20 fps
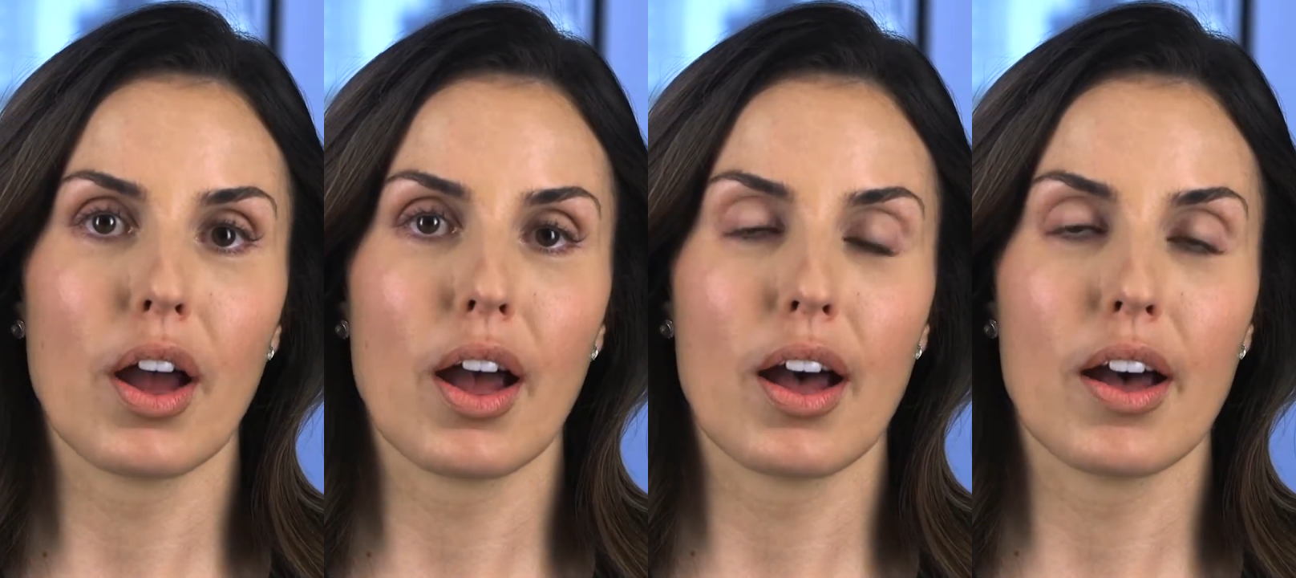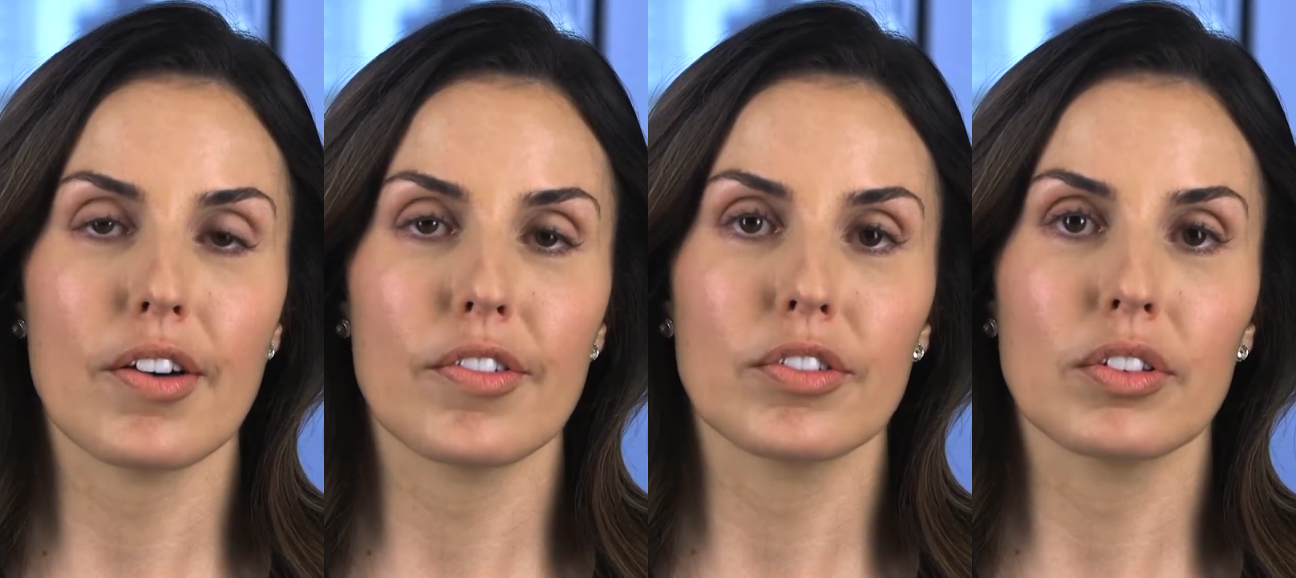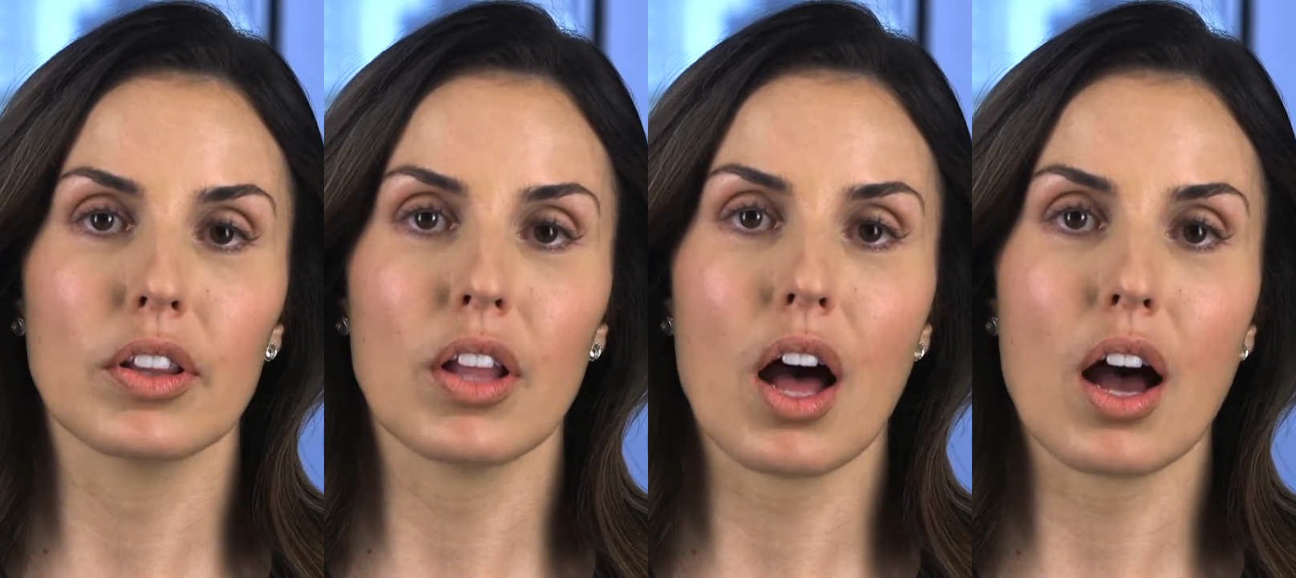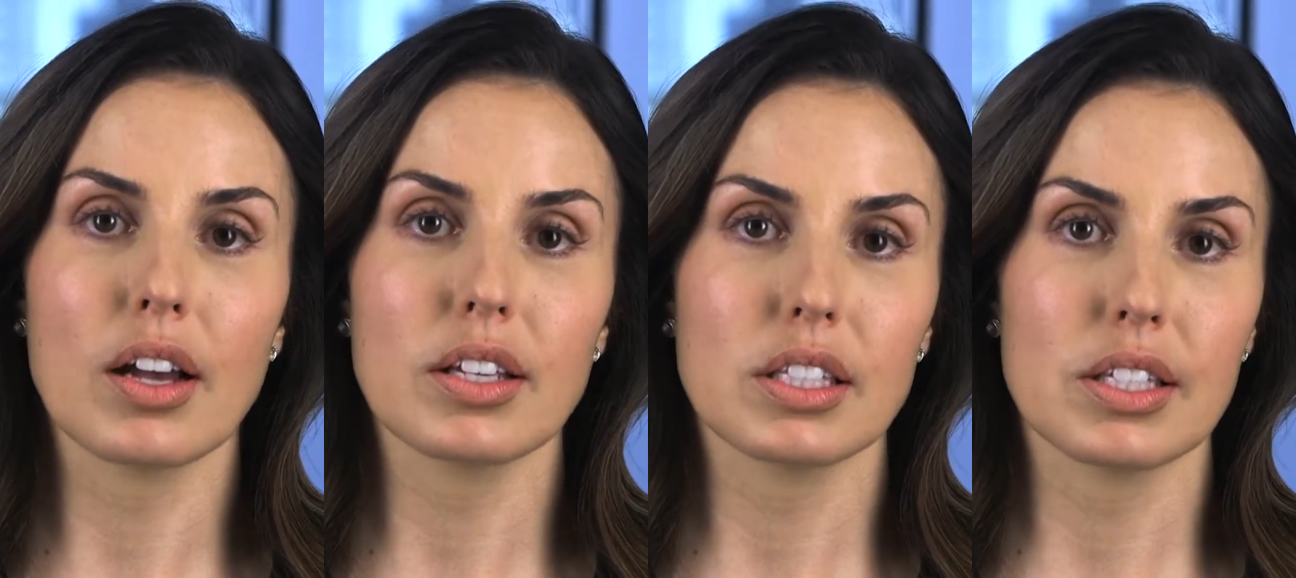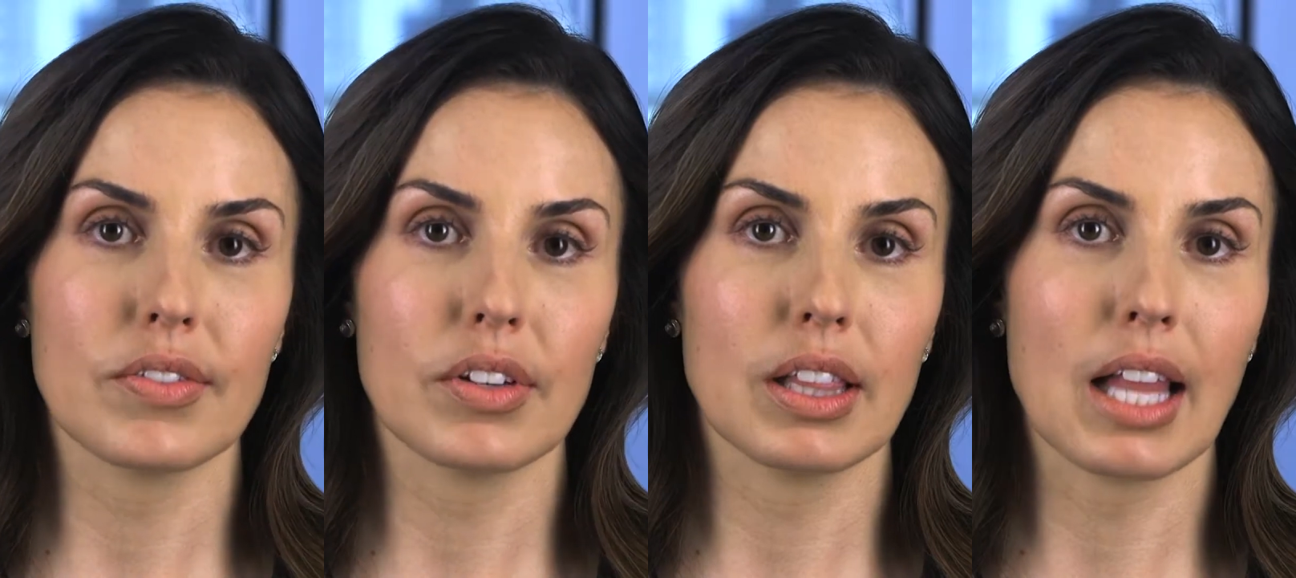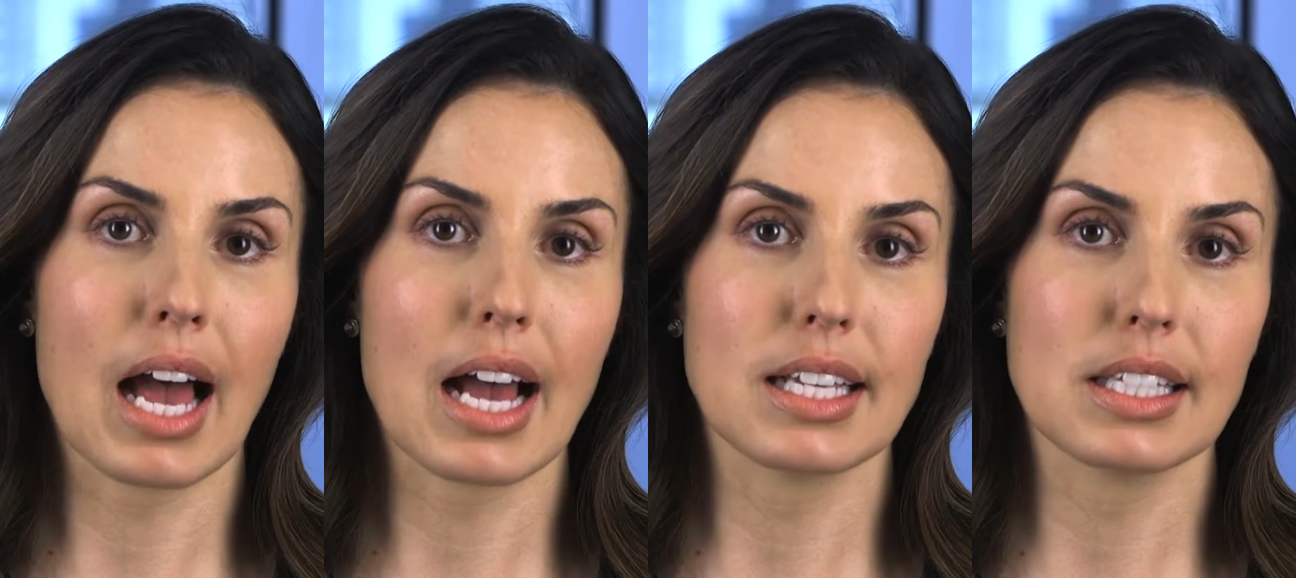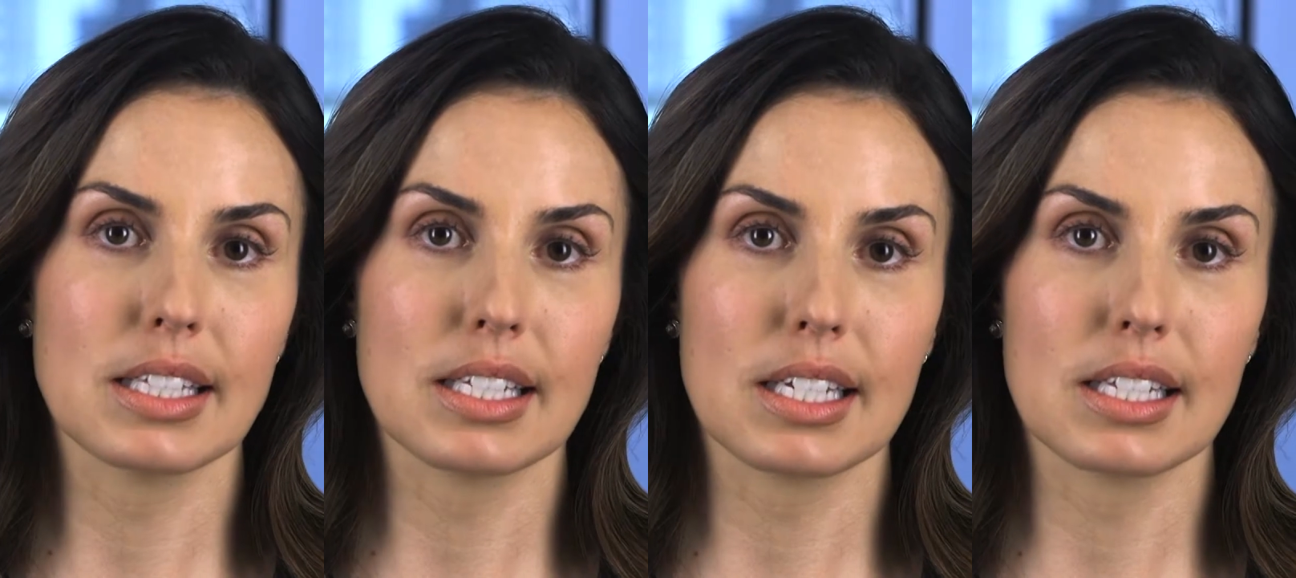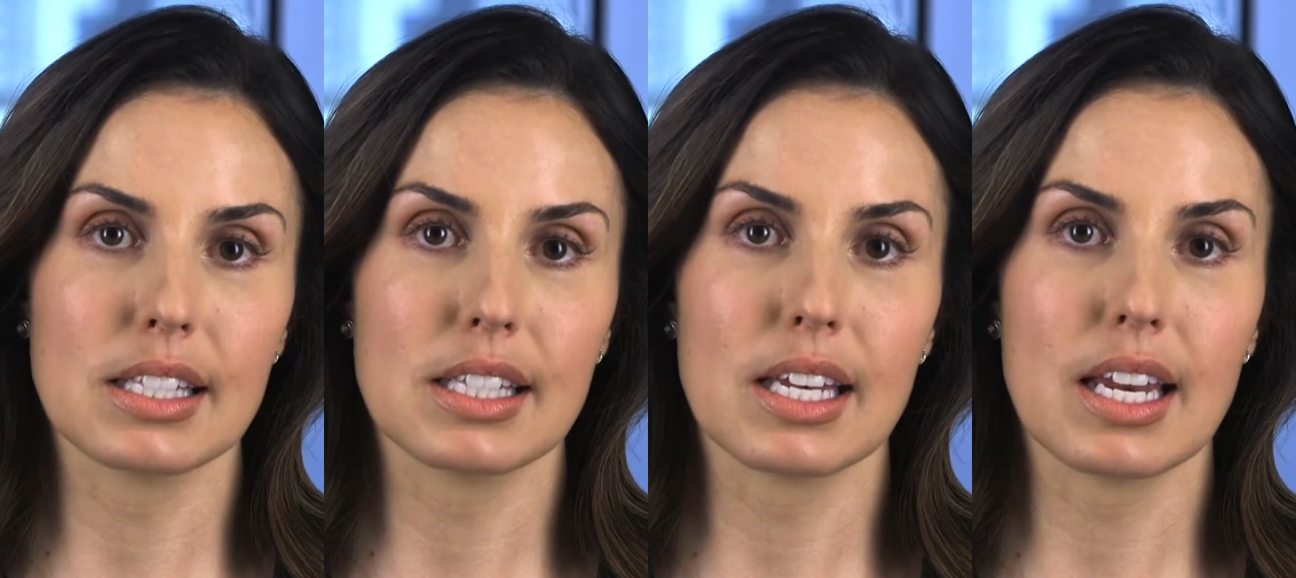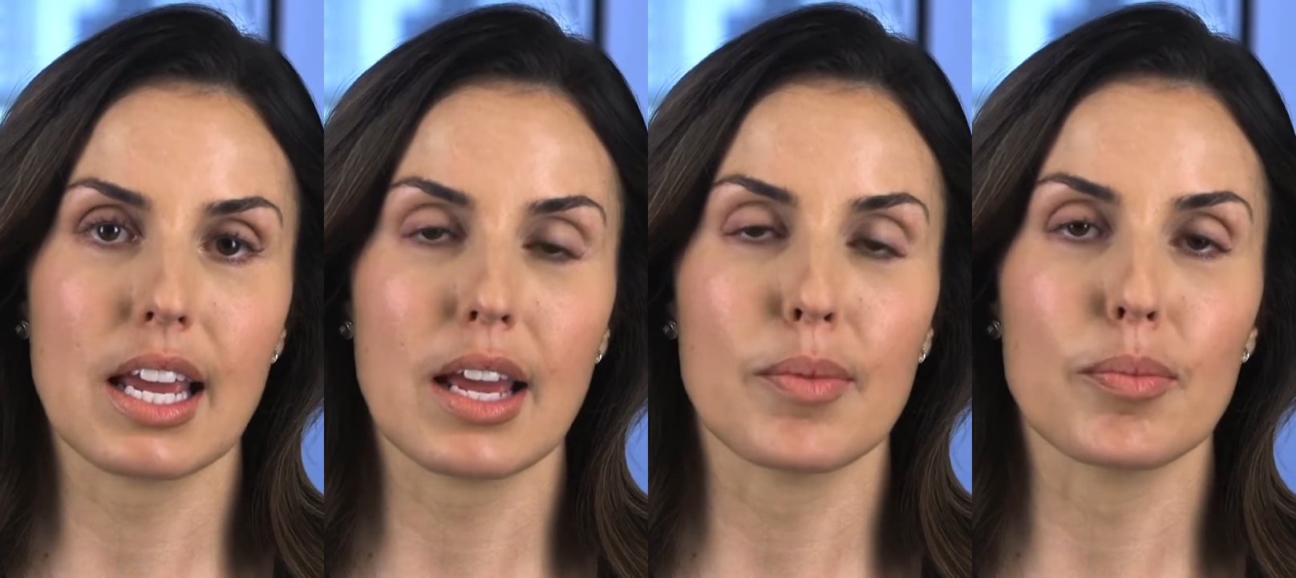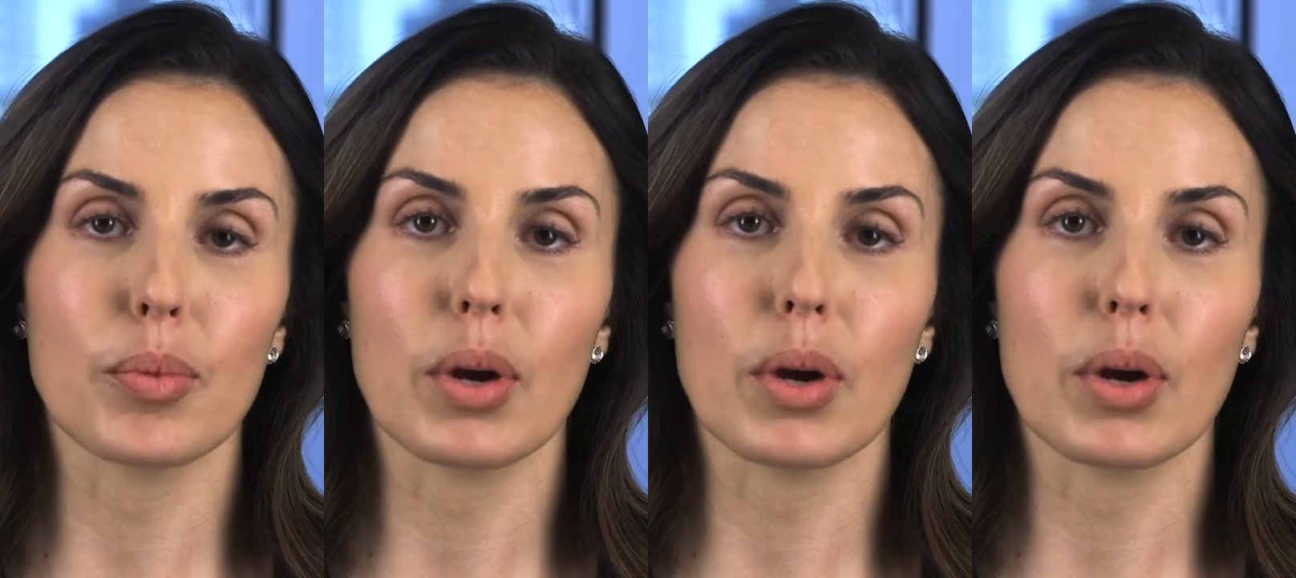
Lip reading: of loss of elasticity and